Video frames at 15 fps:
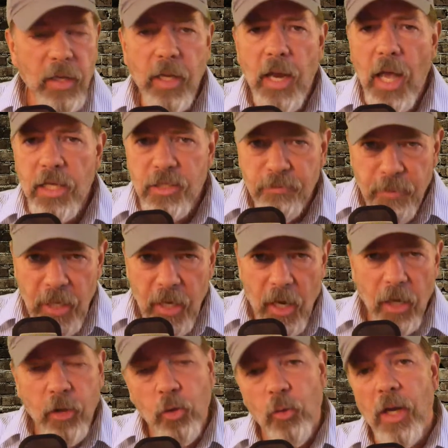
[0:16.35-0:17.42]
It has been
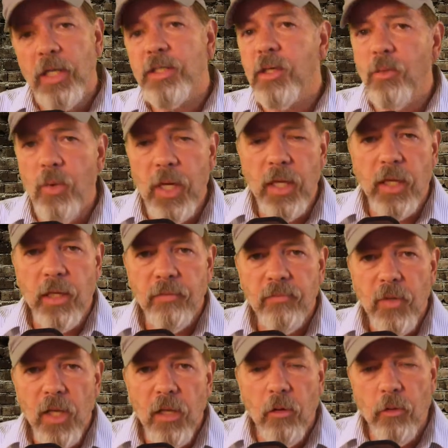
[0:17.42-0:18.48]
a crazy week.
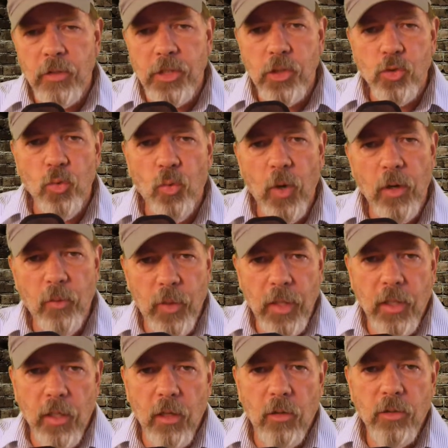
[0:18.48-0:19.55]
It was just 1
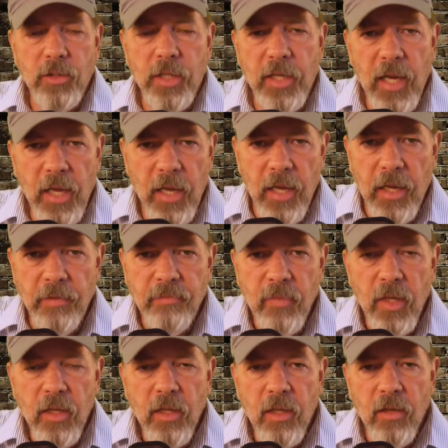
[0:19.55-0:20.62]
week ago today
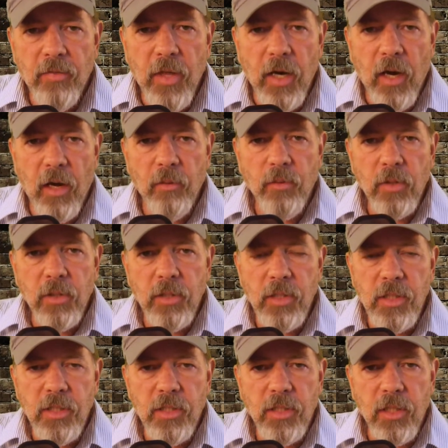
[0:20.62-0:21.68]
that I
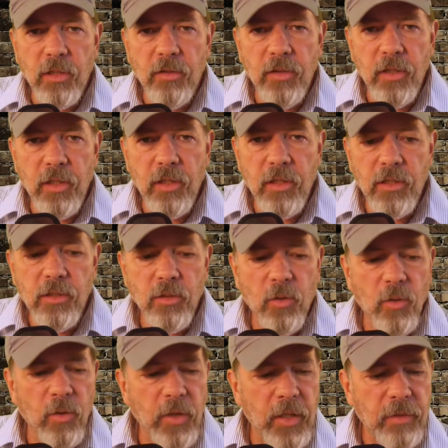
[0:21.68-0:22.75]
released the
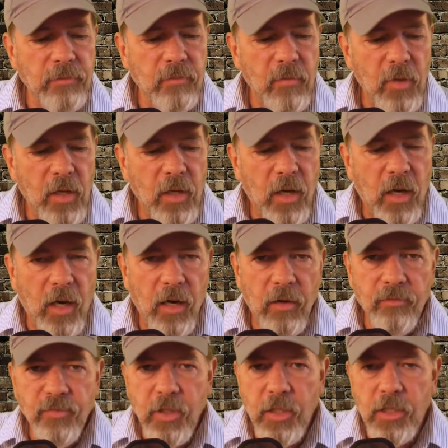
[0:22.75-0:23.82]
story
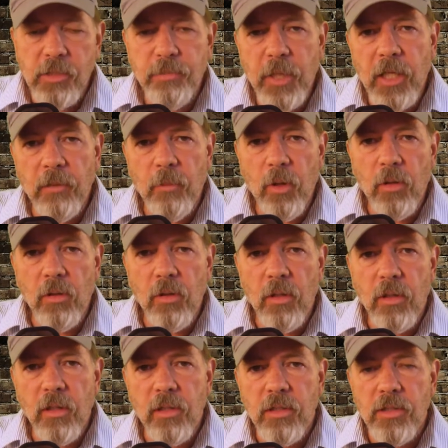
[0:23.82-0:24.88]
of the despicable
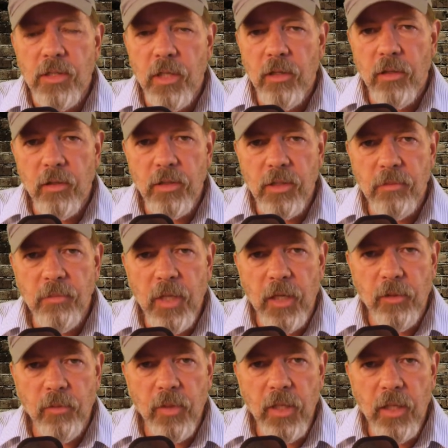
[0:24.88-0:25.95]
Senator Jim
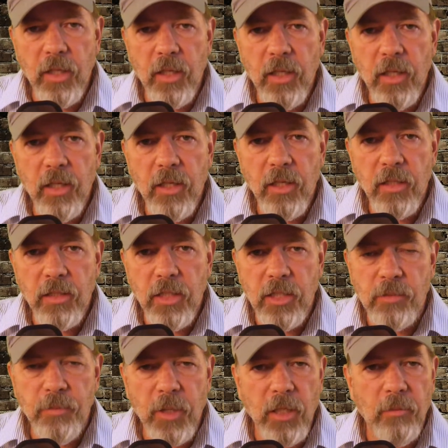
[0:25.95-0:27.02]
Guthrie and
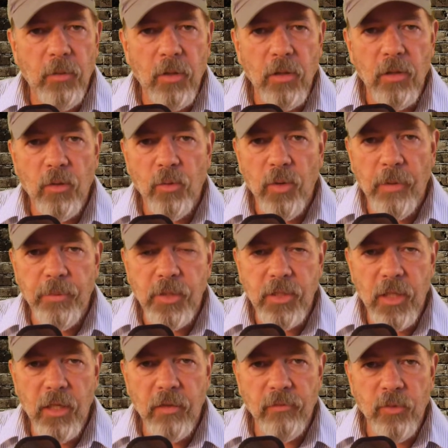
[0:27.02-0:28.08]
despicable
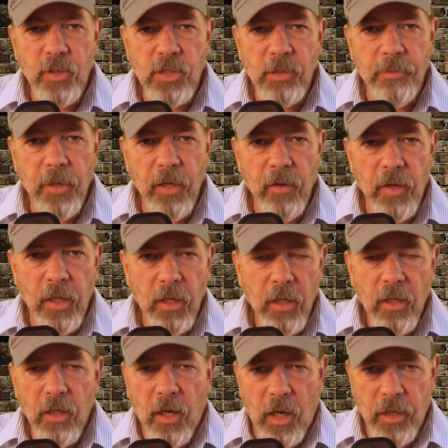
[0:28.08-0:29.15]
Representative Christy Perry.
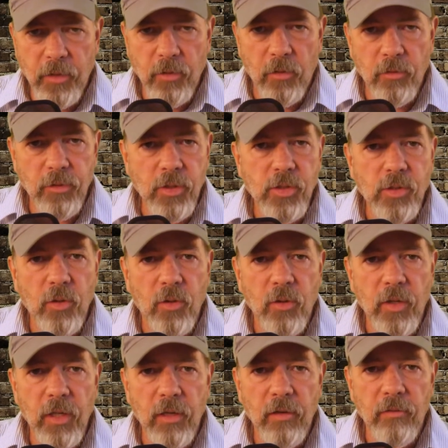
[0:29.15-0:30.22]
I told the
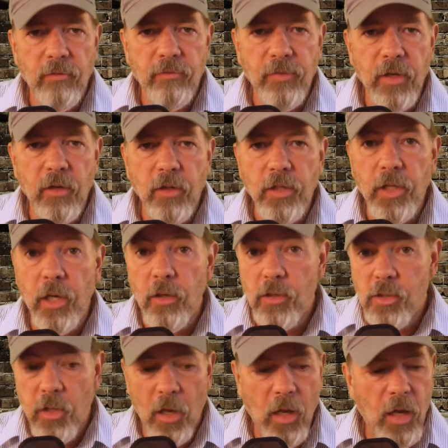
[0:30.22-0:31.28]
story of their
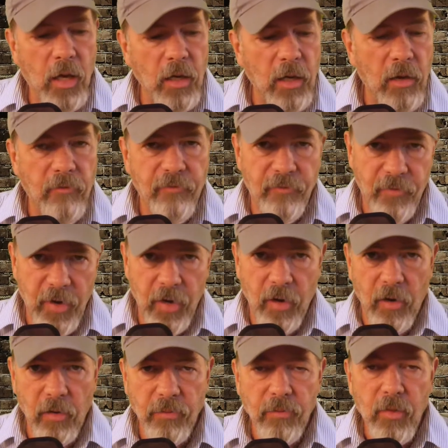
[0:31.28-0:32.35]
years-long
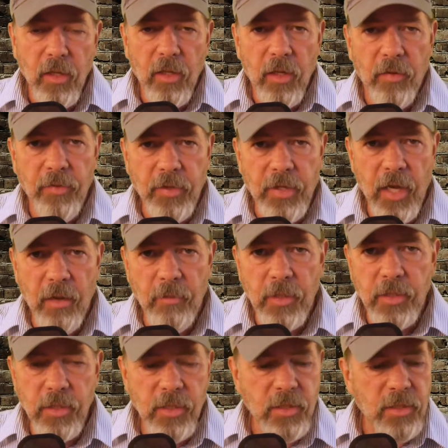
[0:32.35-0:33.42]
affair and the
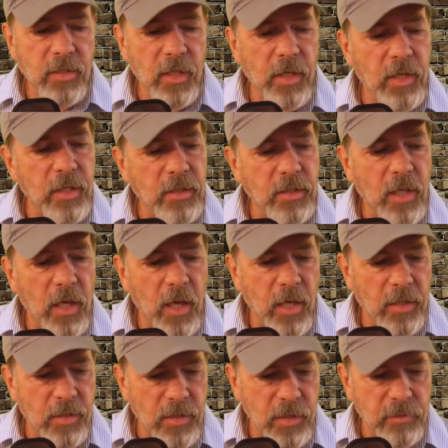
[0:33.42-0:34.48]
damages that it has
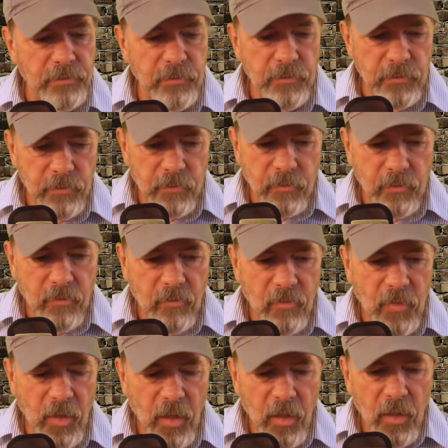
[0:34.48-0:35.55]
caused.
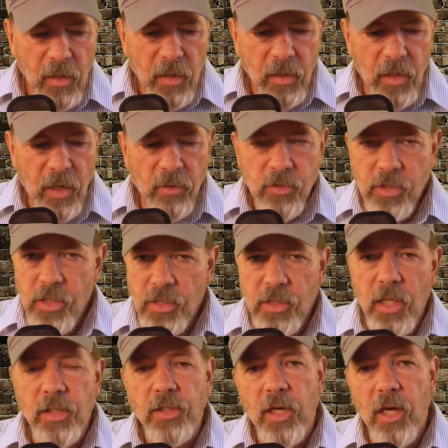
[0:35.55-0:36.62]
Now, since
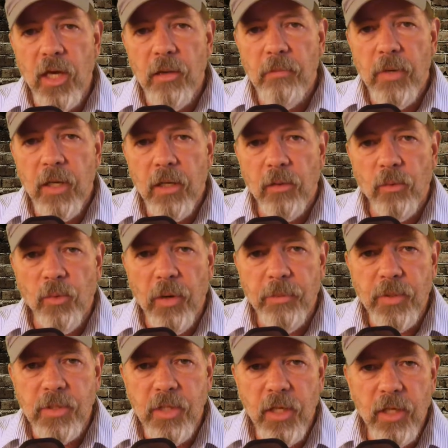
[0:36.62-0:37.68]
that time,
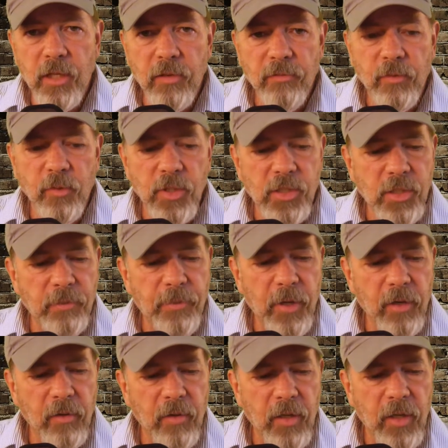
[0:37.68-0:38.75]
Representative Christy
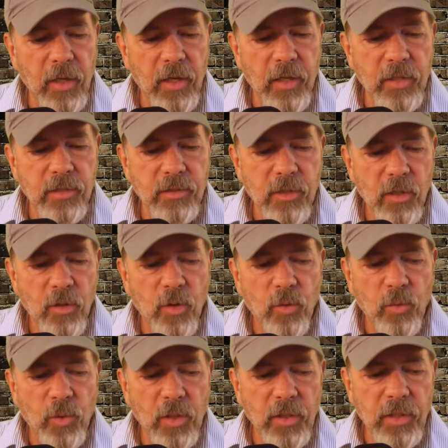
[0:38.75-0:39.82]
Perry has
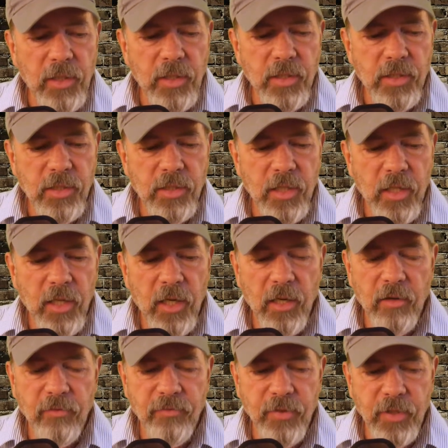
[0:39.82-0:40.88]
released
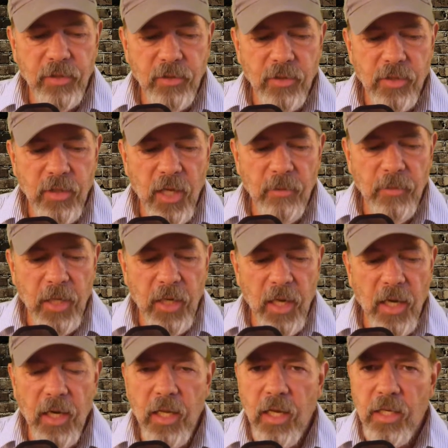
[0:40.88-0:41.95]
an official statement,
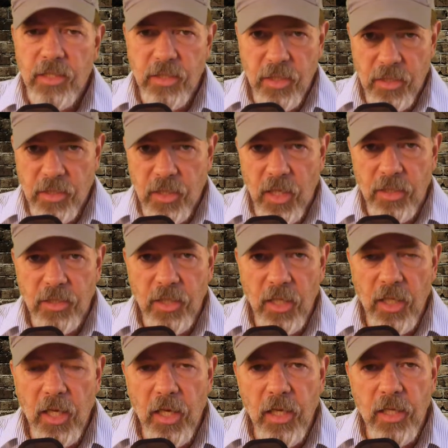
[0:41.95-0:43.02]
and it is
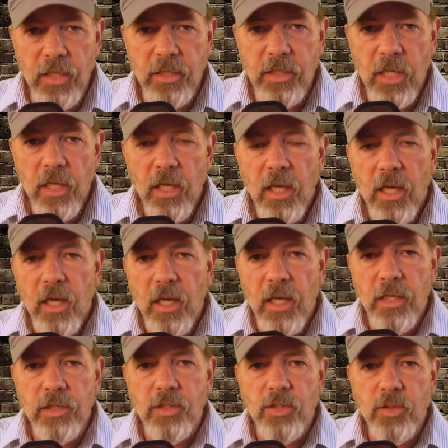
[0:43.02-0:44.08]
disgusting, it is
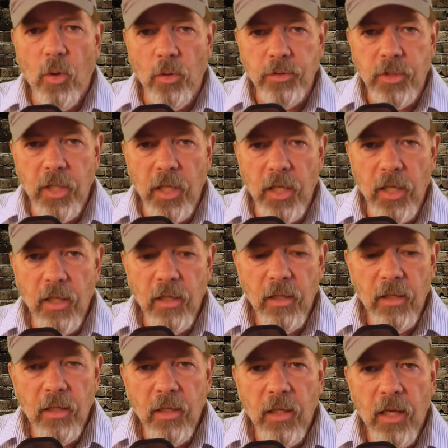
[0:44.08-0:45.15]
insulting,
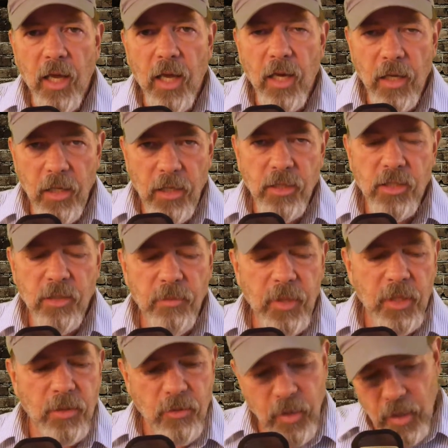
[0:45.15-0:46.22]
and it needs to be
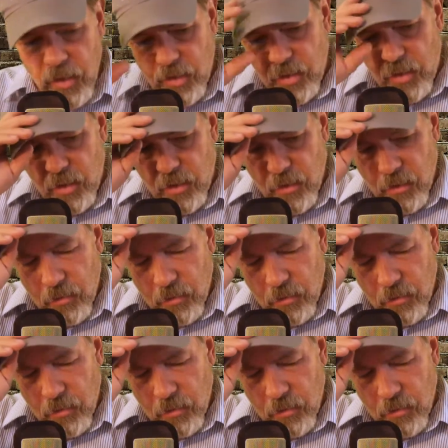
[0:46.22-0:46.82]
addressed.